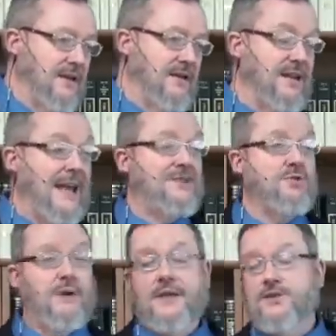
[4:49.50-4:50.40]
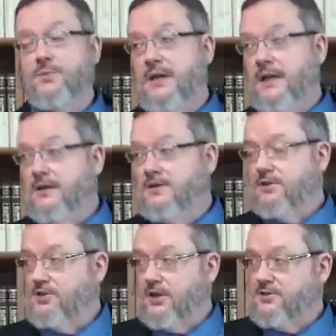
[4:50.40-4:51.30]
next week as we get into
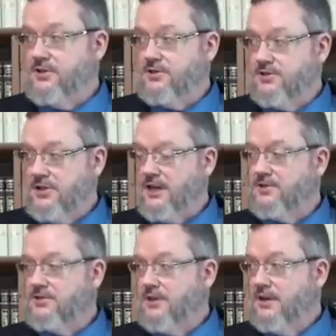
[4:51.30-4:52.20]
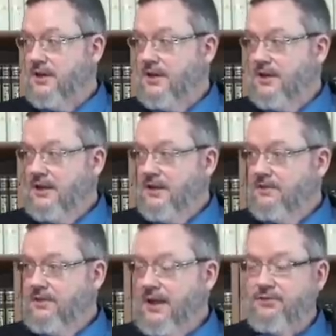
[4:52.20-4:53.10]
Genesis 6
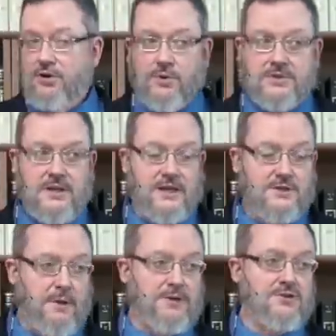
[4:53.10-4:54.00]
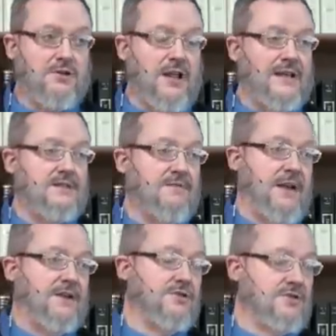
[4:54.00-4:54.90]
that there was a special class of
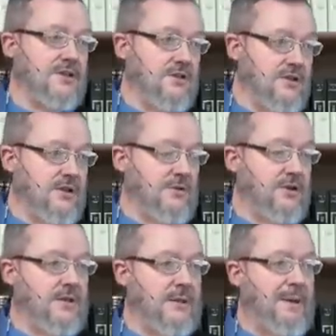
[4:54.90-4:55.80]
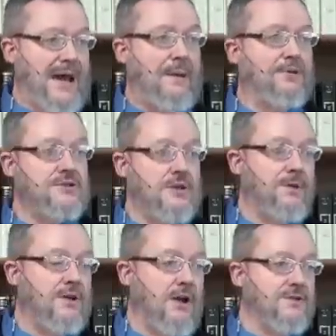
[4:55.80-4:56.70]
angels. The, the, the Bible
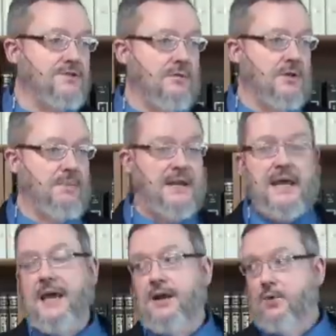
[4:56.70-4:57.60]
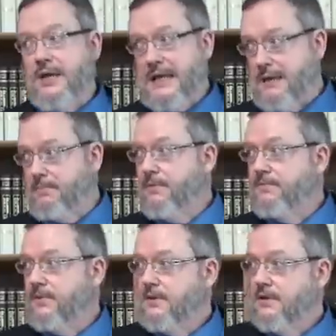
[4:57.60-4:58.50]
simply calls them the B'nai Elohim,
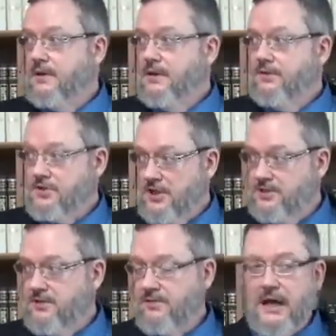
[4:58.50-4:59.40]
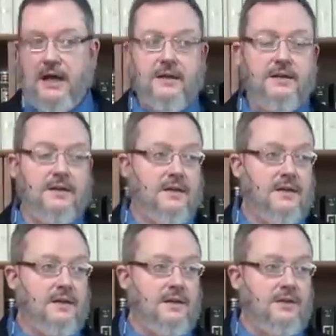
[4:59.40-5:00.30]
the sons of God.
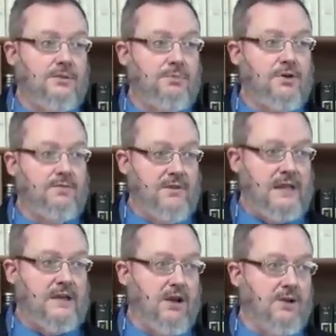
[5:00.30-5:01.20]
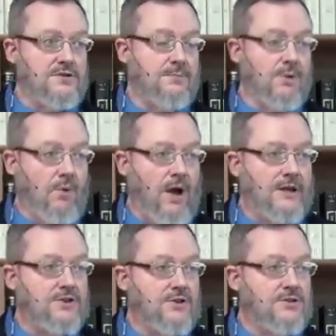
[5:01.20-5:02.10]
The book of Enoch calls them the
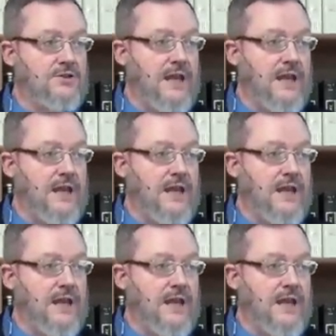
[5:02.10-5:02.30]
watchers